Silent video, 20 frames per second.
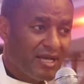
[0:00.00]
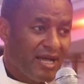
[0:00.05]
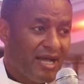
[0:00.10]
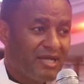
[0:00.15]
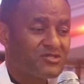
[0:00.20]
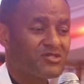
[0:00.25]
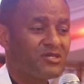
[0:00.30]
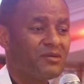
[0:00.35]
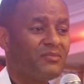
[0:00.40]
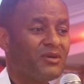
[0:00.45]

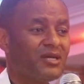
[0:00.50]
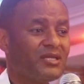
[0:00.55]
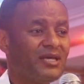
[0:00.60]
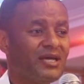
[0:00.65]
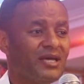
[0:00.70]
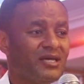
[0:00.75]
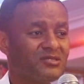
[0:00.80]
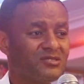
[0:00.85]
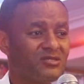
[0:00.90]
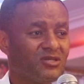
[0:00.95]
And somebody
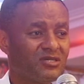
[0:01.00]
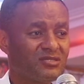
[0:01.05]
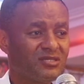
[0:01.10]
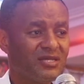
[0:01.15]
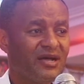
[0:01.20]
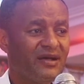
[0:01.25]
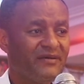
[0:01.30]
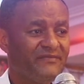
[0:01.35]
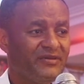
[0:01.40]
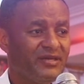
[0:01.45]
else
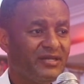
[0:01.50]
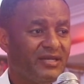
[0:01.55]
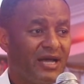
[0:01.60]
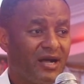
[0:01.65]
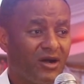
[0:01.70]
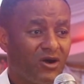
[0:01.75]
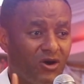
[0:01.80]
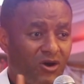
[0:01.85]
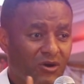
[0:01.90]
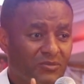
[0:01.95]
doesn't have any
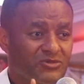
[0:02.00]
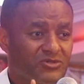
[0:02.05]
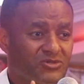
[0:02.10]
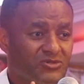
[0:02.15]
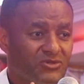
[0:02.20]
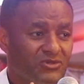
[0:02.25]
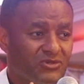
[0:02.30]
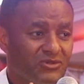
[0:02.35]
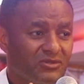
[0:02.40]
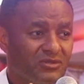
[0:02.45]
and comes
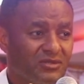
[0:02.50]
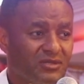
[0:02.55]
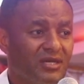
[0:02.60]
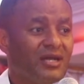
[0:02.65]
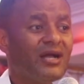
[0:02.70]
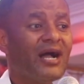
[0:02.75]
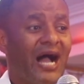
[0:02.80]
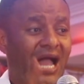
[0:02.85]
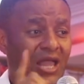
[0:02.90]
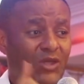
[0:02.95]
to you,
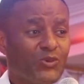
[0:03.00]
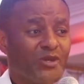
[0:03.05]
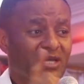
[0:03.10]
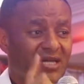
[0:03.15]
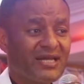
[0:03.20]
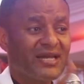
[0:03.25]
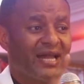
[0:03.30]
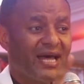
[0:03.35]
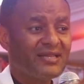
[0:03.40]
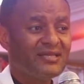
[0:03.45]
and you
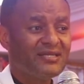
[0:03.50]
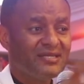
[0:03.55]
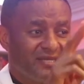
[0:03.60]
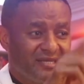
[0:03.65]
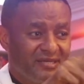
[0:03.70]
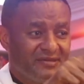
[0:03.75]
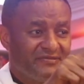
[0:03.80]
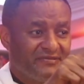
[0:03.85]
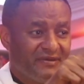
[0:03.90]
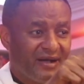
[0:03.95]
will gladly
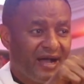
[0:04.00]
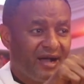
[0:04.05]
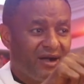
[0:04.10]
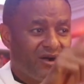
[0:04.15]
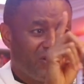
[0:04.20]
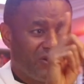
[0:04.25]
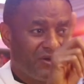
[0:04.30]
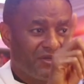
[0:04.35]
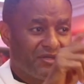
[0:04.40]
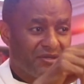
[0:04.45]
give her
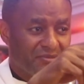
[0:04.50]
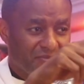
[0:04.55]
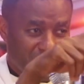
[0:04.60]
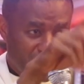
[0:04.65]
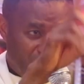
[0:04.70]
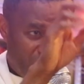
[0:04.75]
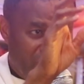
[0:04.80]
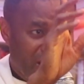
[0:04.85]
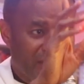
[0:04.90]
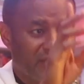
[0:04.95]
or
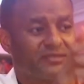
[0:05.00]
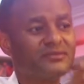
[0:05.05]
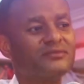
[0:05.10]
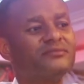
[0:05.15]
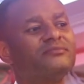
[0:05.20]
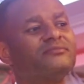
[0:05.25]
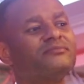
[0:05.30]
him one.